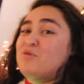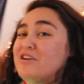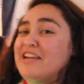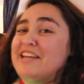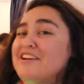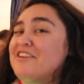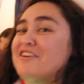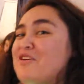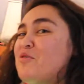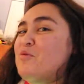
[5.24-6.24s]
We're
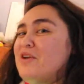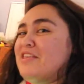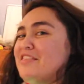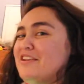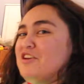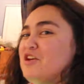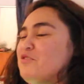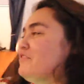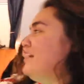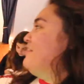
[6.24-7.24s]
here with Nova.